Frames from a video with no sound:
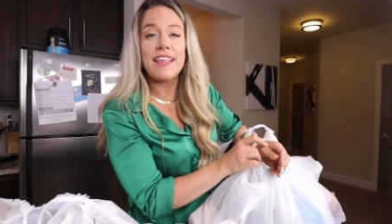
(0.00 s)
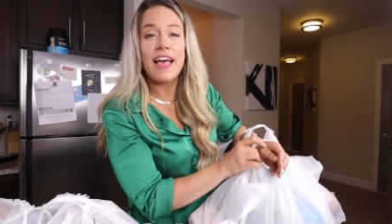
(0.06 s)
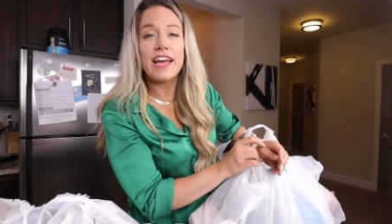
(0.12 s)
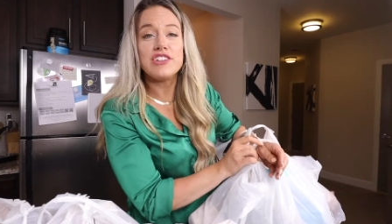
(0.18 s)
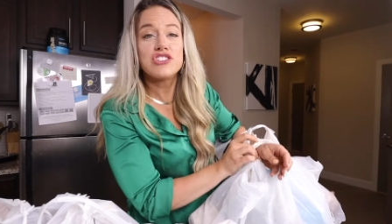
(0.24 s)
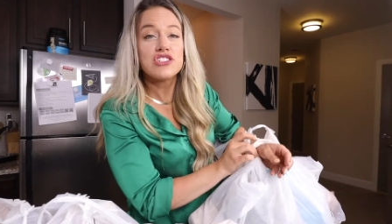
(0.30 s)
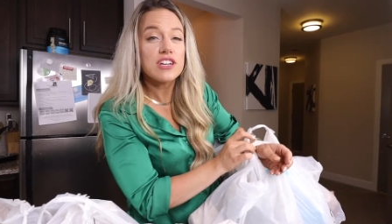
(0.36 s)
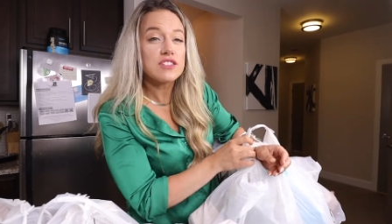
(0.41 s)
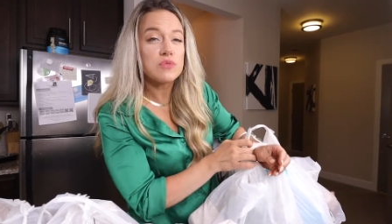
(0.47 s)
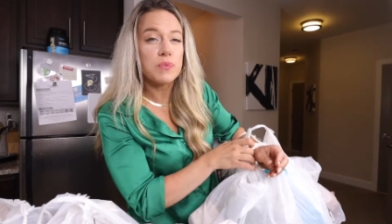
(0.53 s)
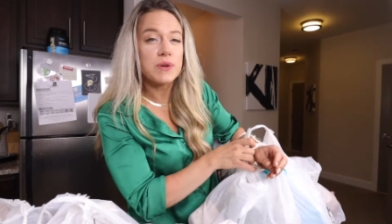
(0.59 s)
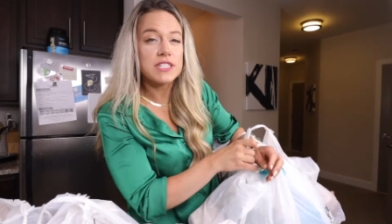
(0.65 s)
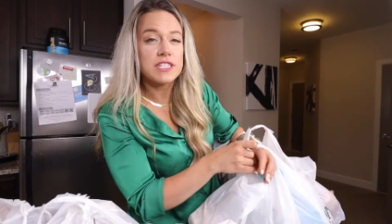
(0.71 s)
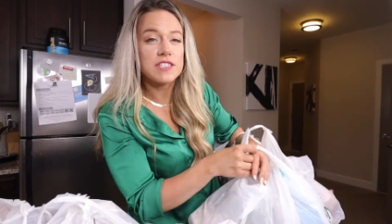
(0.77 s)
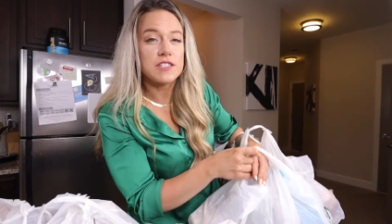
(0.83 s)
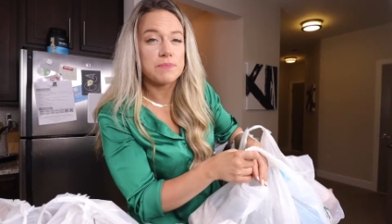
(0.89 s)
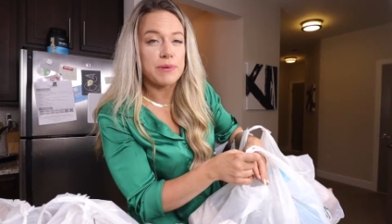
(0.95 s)
I just
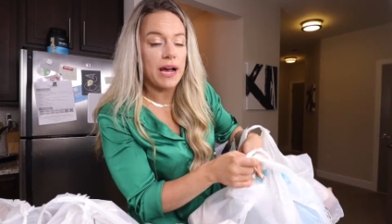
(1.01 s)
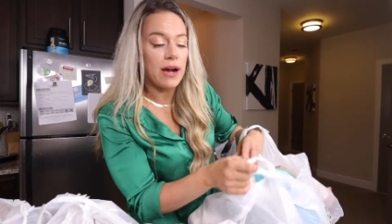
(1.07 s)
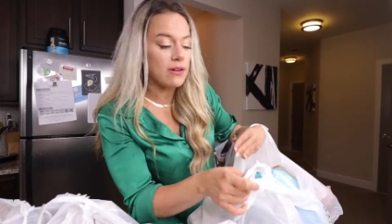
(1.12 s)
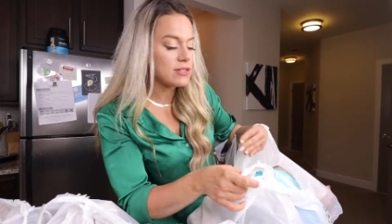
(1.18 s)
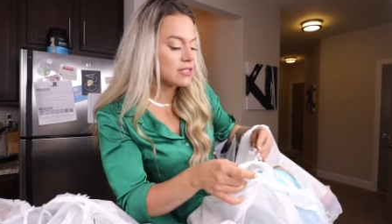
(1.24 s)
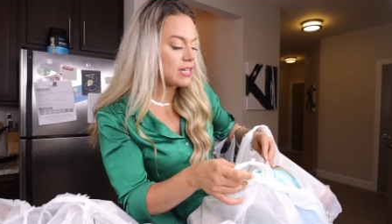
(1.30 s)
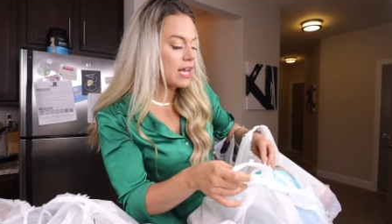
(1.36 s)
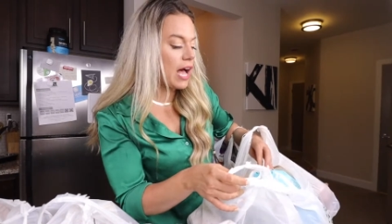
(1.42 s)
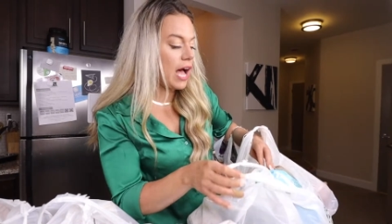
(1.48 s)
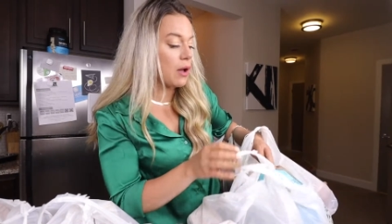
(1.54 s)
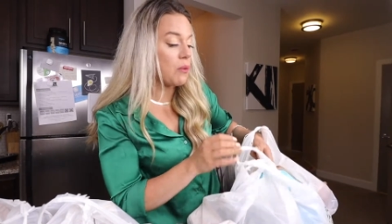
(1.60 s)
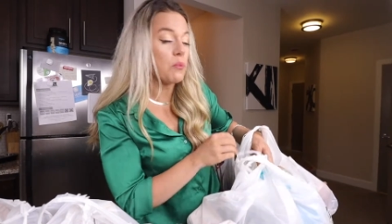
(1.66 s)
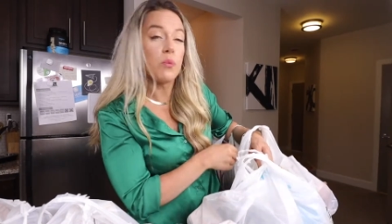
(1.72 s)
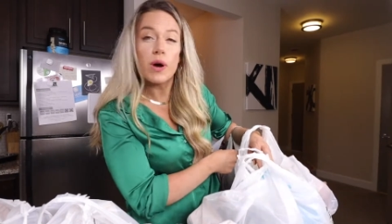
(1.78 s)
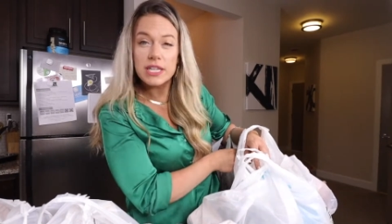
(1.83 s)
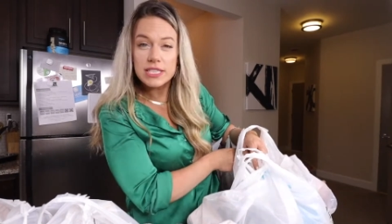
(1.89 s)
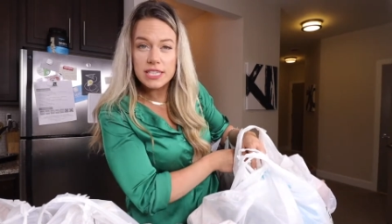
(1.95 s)
went to Sprouts. I
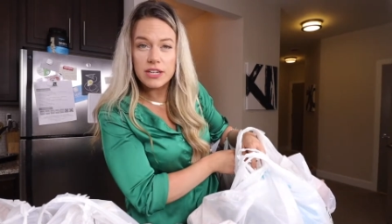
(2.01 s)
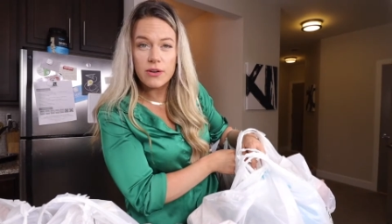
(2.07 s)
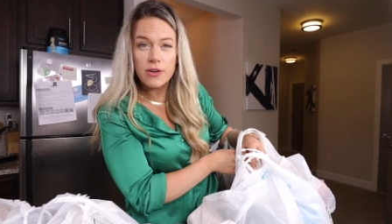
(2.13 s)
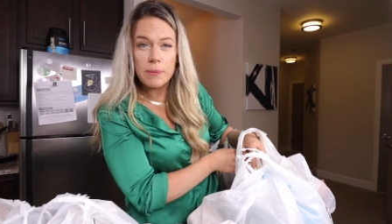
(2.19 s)
was gonna